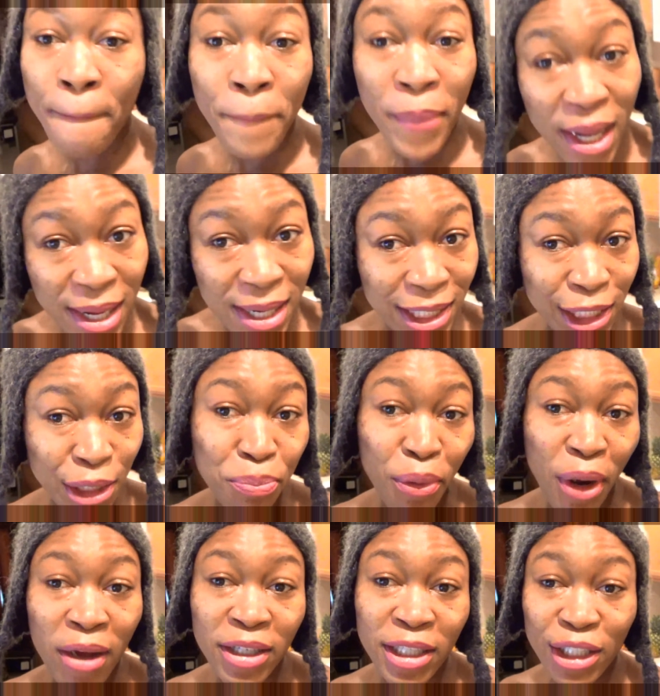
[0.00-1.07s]
me
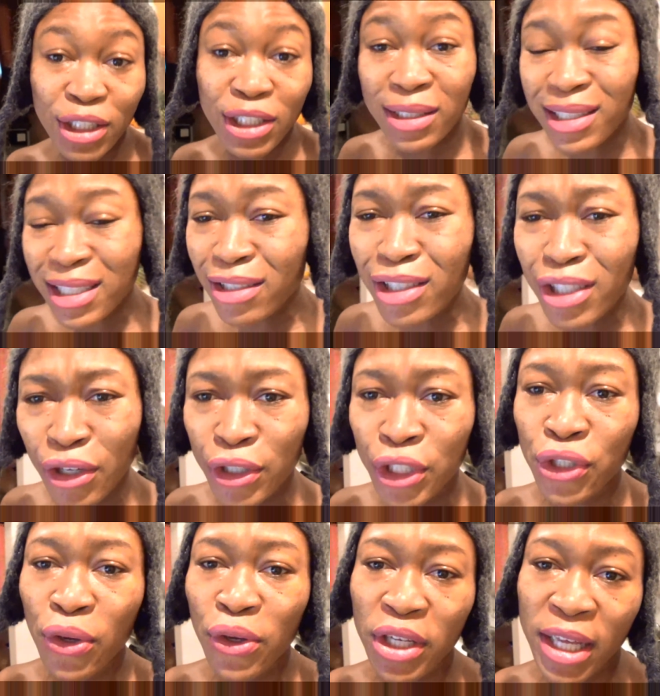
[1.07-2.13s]
sprouting,
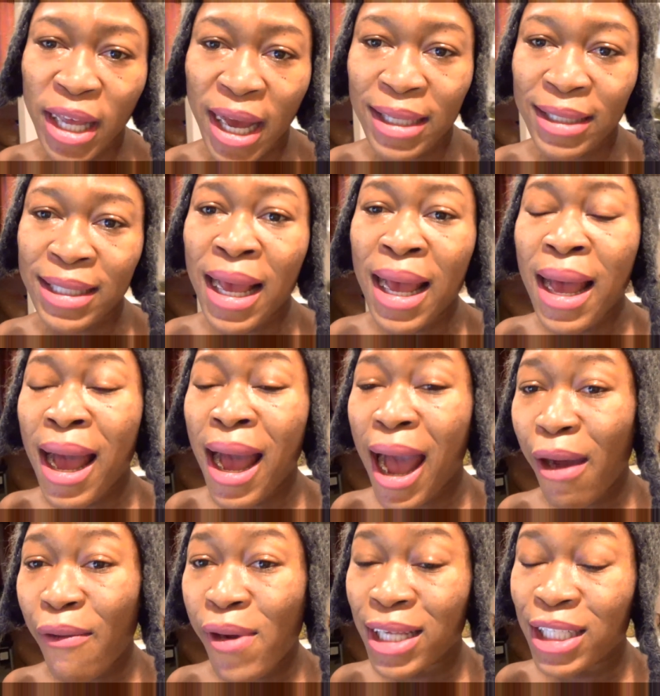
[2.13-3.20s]
showing you guys
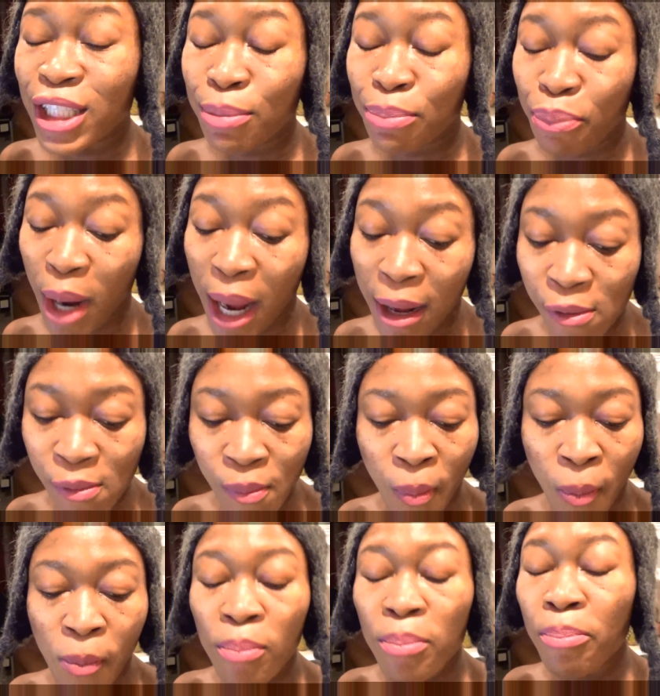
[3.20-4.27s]
how I sprout
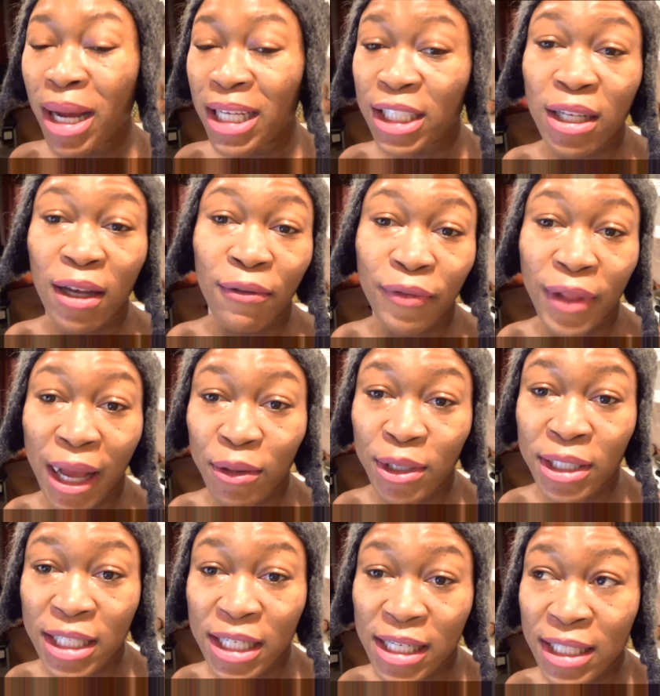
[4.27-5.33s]
my sunflower
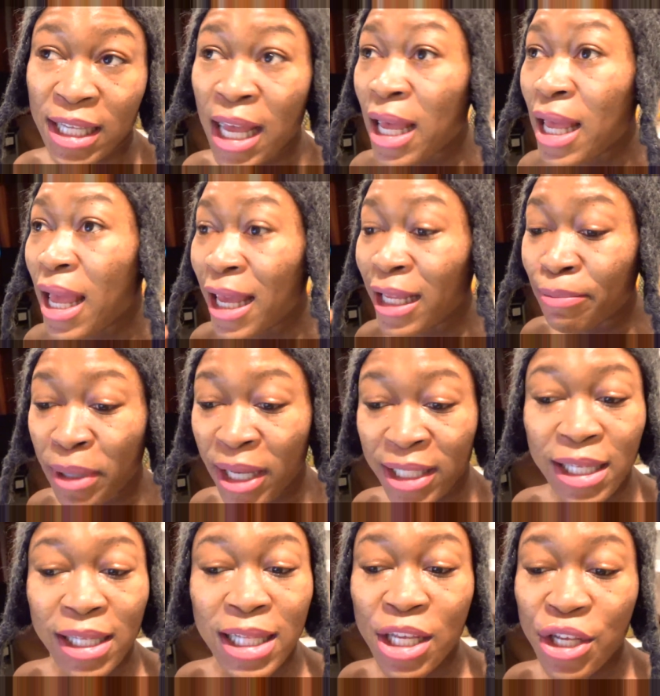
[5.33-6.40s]
seeds. And
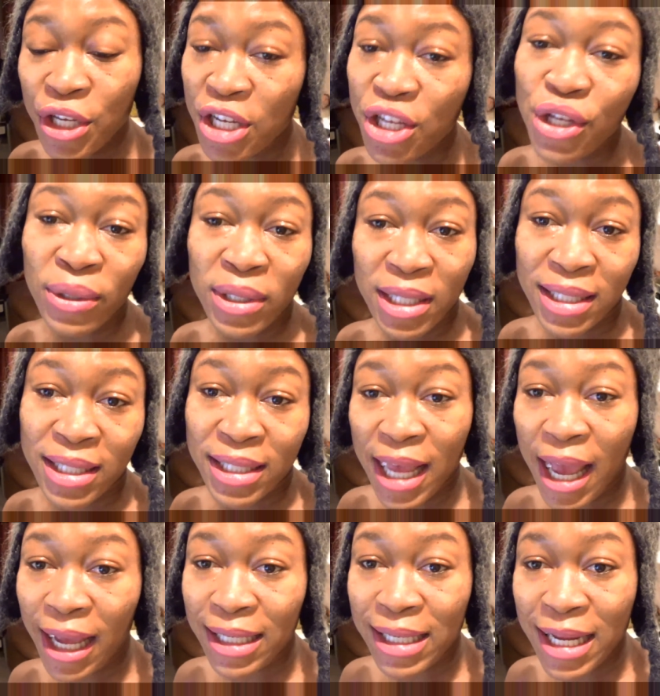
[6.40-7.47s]
basically you can use this
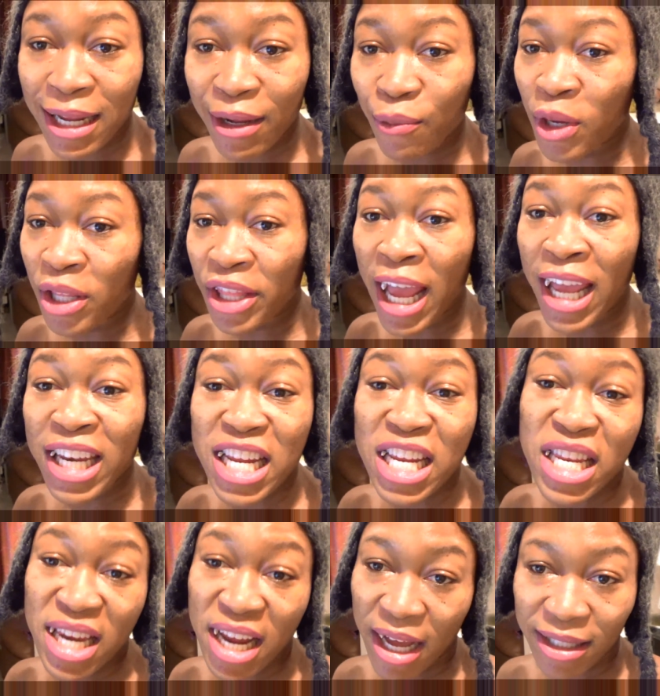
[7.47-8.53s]
technique with any
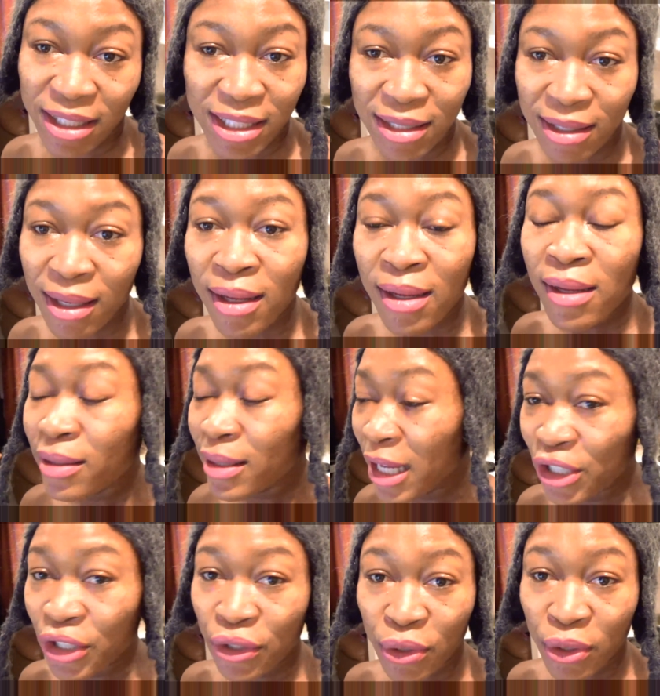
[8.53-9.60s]
nuts
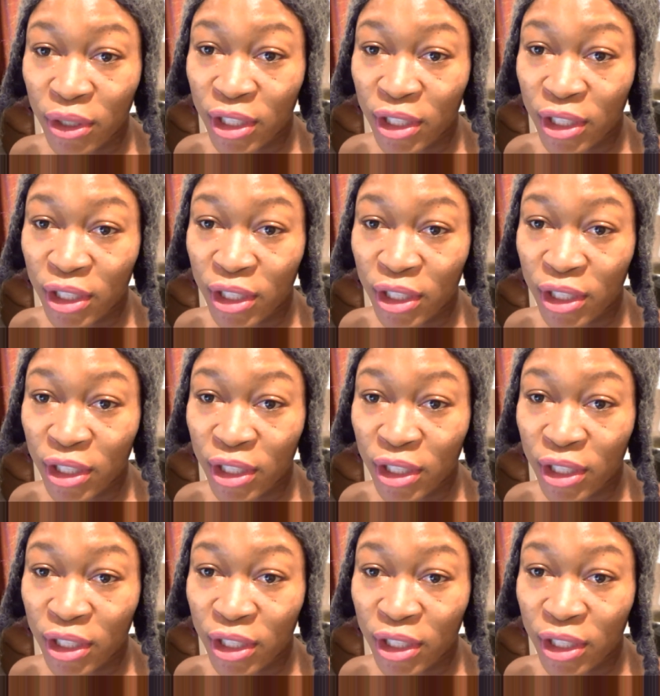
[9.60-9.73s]
that you're going